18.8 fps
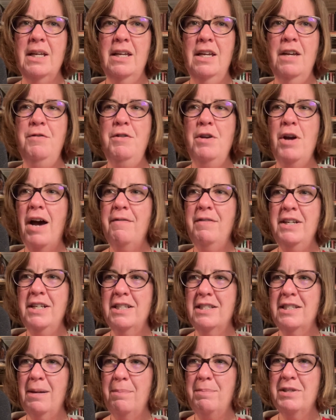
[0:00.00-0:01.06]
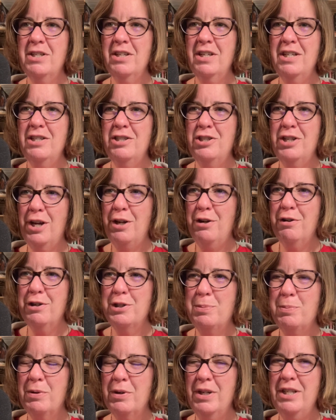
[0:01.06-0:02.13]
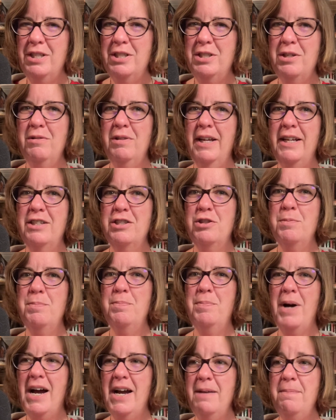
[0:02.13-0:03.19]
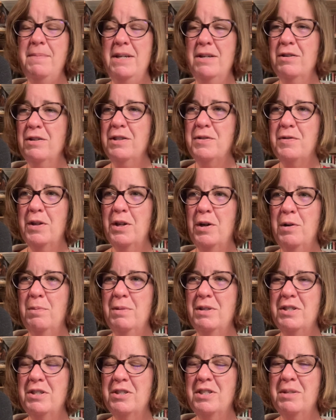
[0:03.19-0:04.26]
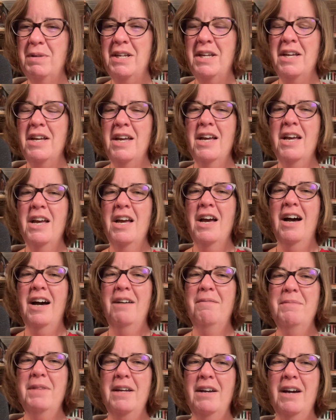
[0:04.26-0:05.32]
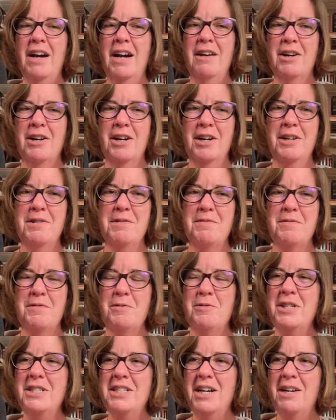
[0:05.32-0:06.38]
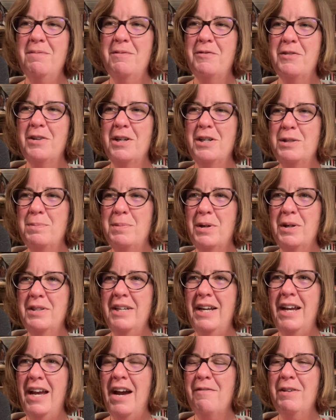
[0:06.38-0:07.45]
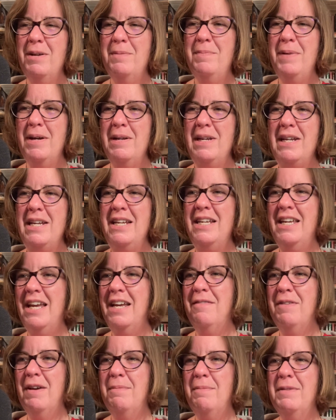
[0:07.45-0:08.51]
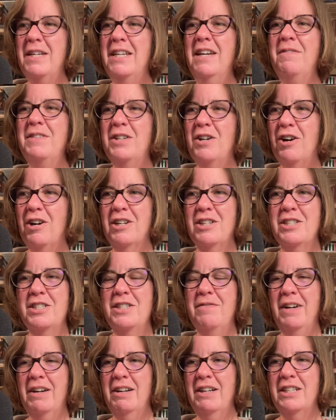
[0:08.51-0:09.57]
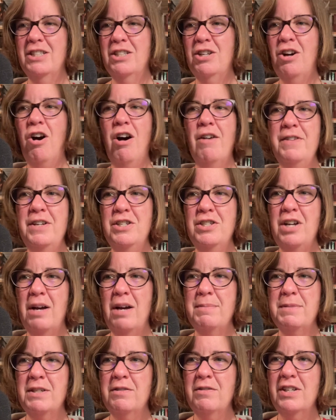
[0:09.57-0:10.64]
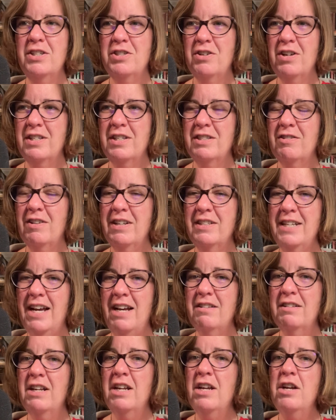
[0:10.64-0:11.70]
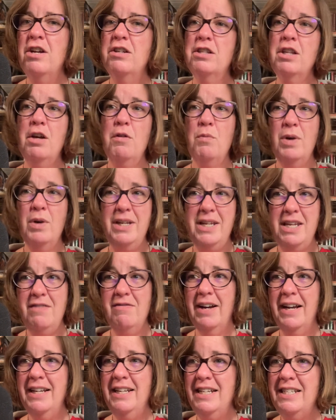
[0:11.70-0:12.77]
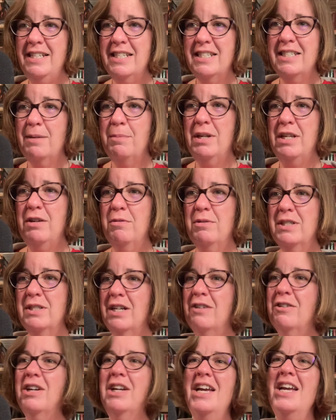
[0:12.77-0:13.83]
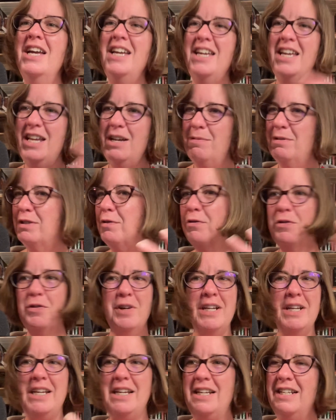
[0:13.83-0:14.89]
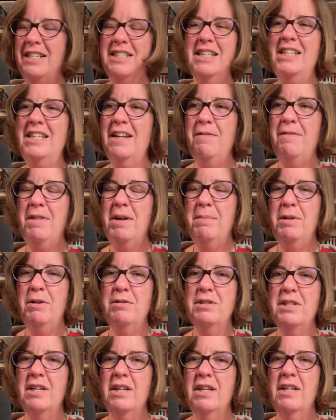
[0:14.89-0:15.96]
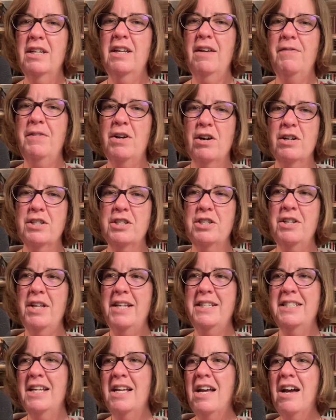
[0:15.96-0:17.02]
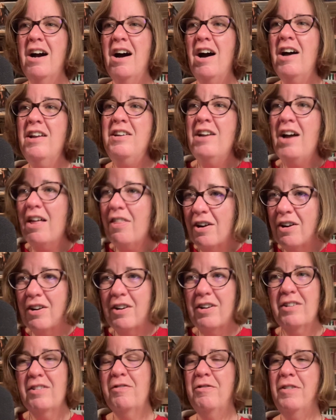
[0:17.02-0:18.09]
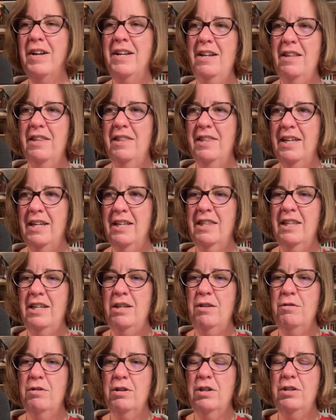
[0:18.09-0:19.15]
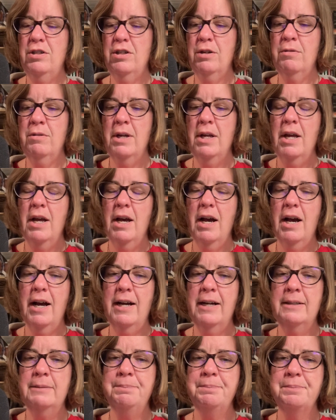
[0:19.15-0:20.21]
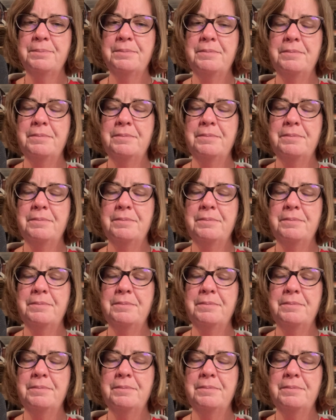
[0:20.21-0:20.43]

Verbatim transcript: if you have an exceptionally generous priest who likes to buy meals for the homeless or something, um, they, I heard of one time for his birthday, everybody gave him gift cards to various coffee shops and restaurants around town so that when he ran into somebody who was hungry, he was free to give them those gift cards. So that's another fun thing that you could do. Um,